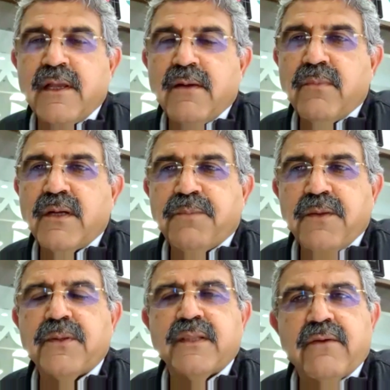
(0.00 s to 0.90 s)
But
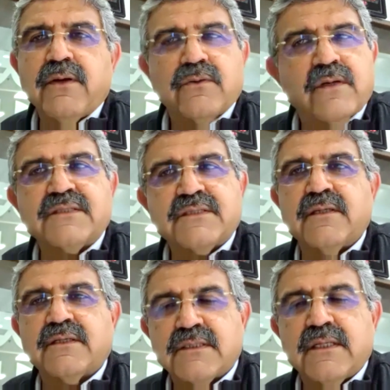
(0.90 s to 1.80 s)
people never took us
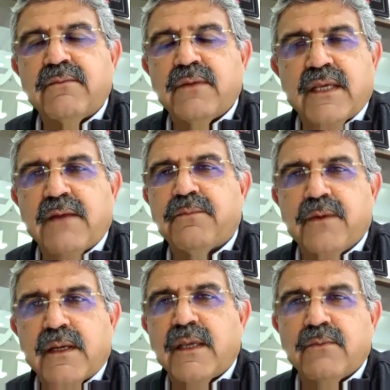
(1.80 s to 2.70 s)
seriously. We kept
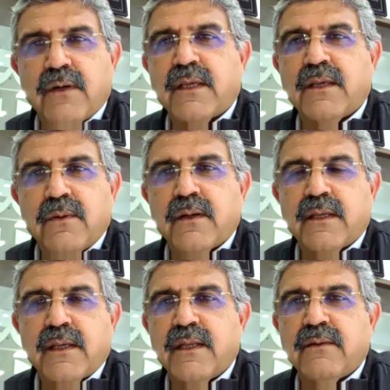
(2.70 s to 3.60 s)
working.
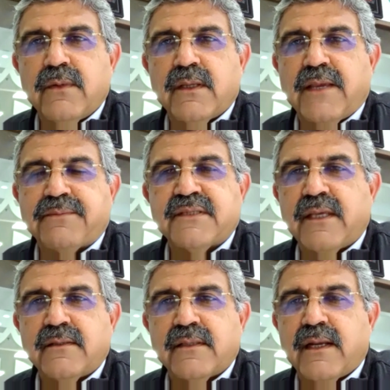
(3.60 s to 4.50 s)
And we kept
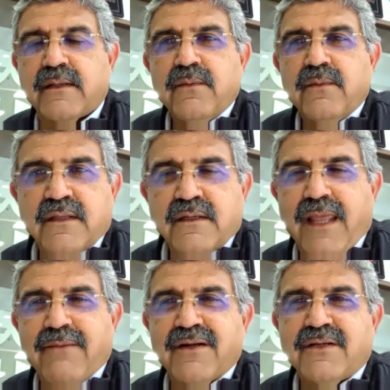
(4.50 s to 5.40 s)
saying that till the
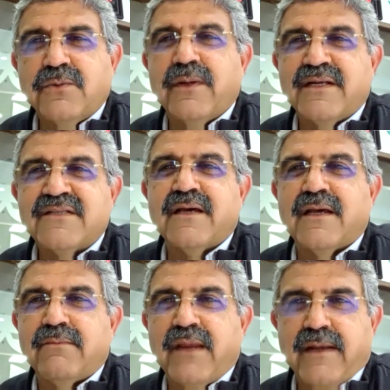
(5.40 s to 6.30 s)
time our 2 ends
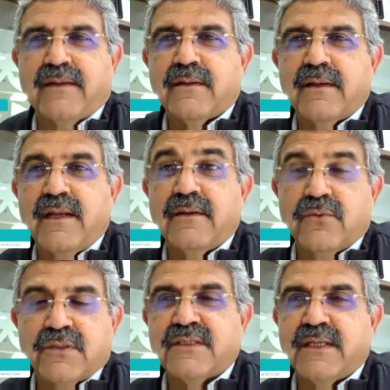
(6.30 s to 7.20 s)
are met. And
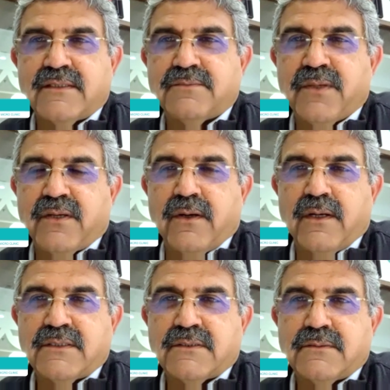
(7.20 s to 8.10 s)
those days,
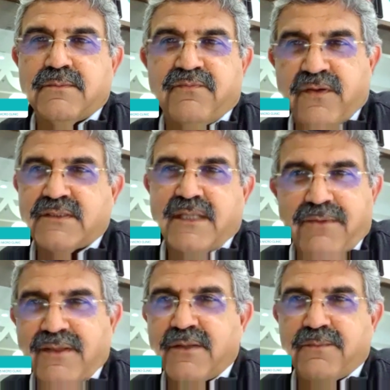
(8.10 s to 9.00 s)
because first
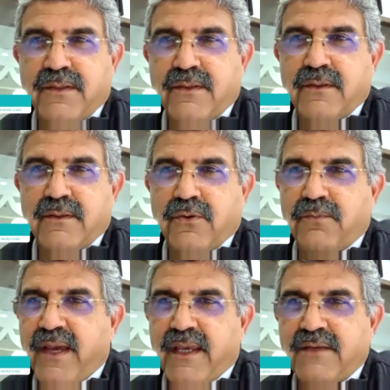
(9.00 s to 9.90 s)
time entrepreneur,
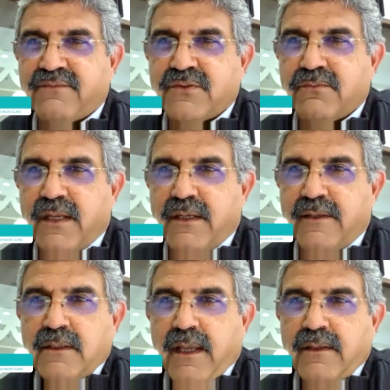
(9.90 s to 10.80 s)
no bank gives you
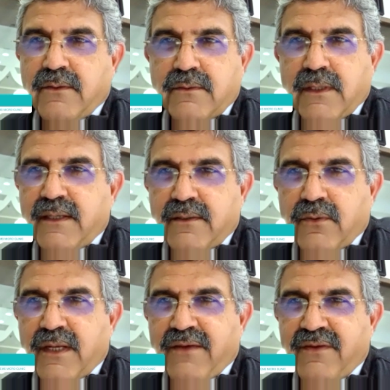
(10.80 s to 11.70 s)
money, and you
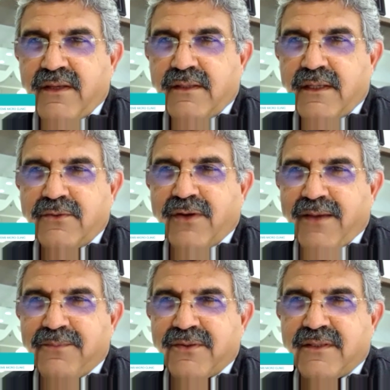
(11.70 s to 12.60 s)
don't have anything to
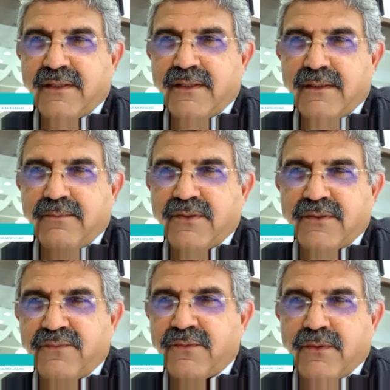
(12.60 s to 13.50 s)
hypothecate,
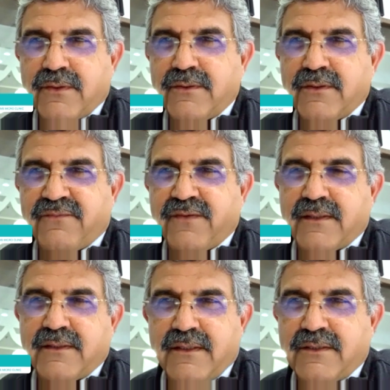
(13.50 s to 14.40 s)
because if you go to your
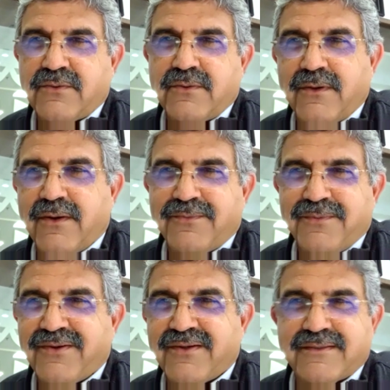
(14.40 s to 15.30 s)
father, he'll throw you out,
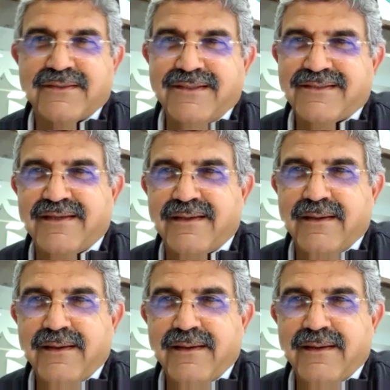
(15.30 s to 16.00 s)
because he'll say,